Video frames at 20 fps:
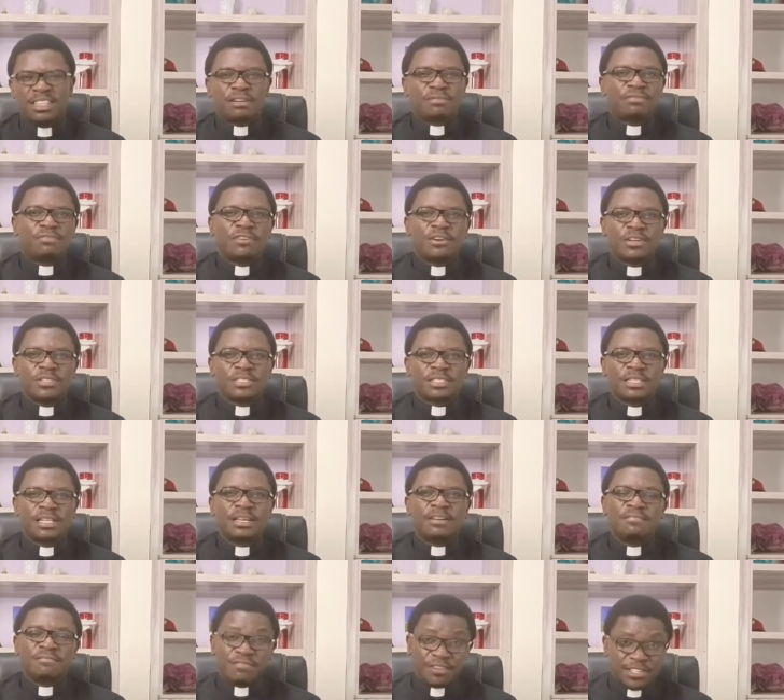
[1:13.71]
The first,
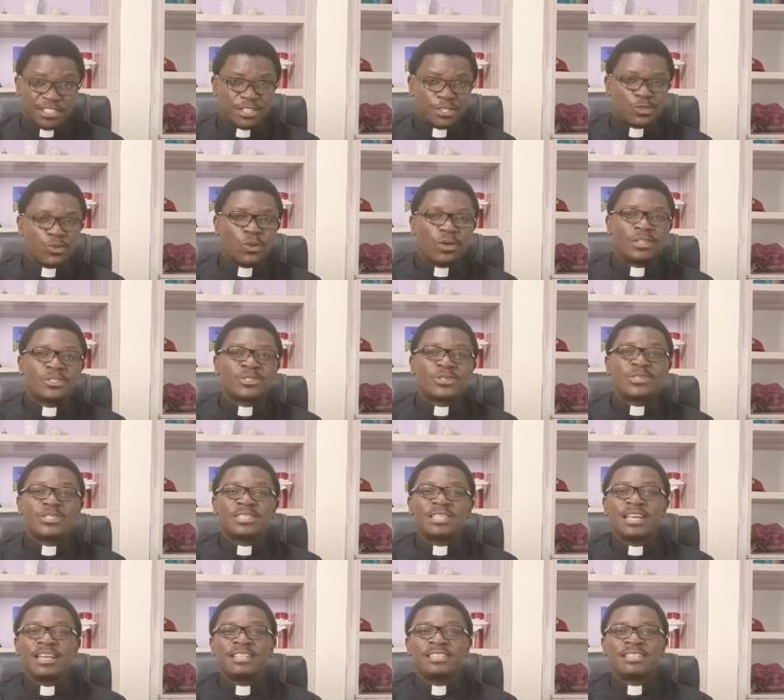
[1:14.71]
verses 1 to
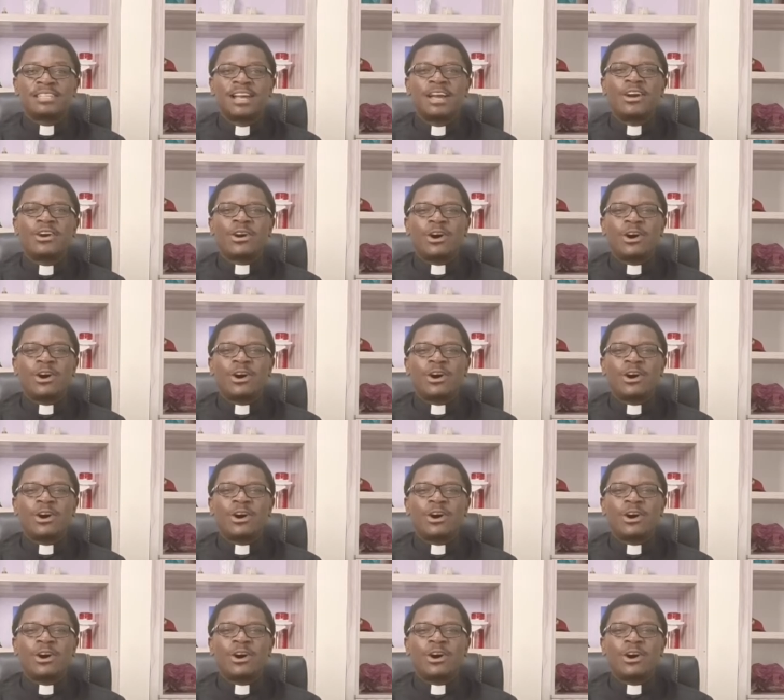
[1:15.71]
6,